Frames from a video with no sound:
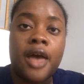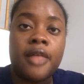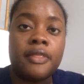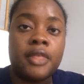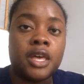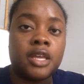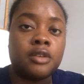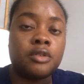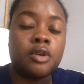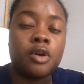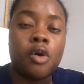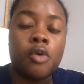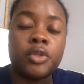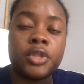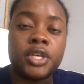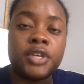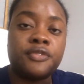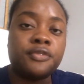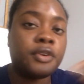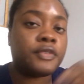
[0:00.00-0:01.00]
and then
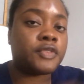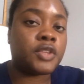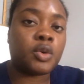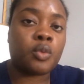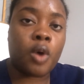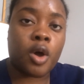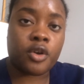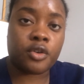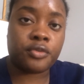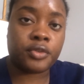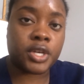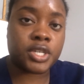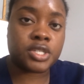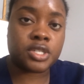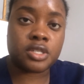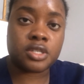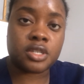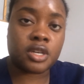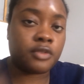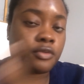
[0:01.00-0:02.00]
only 50 water
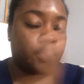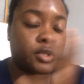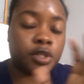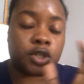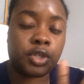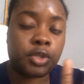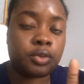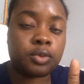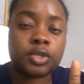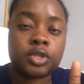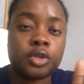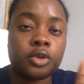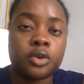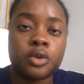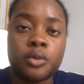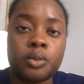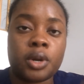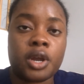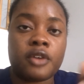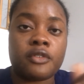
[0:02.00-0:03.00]
flushes every Q2
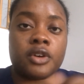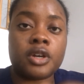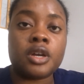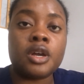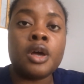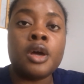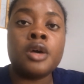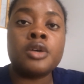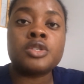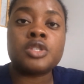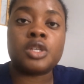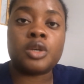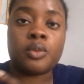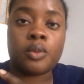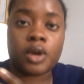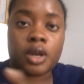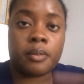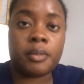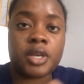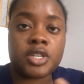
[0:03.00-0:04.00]
or whatever. So you
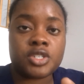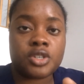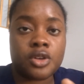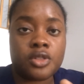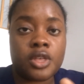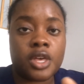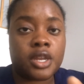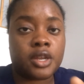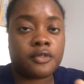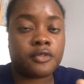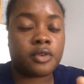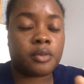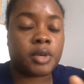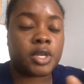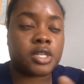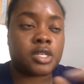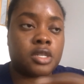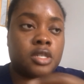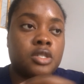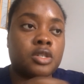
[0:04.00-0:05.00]
want to make sure that
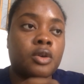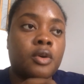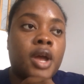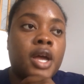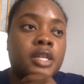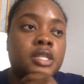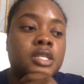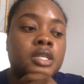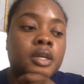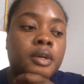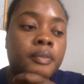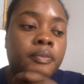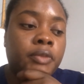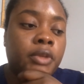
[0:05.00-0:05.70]
information is correct.